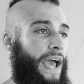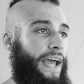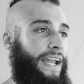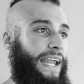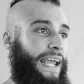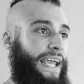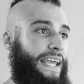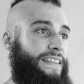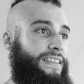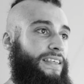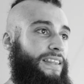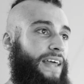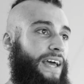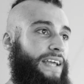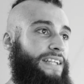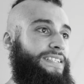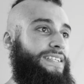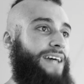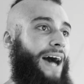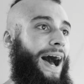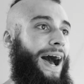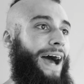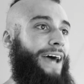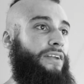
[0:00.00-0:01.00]
and either they
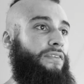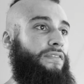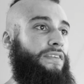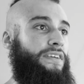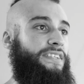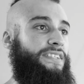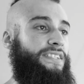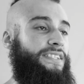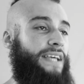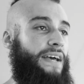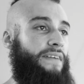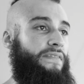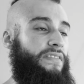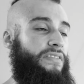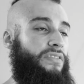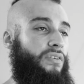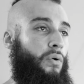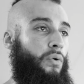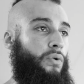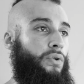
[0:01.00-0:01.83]
died on the seventh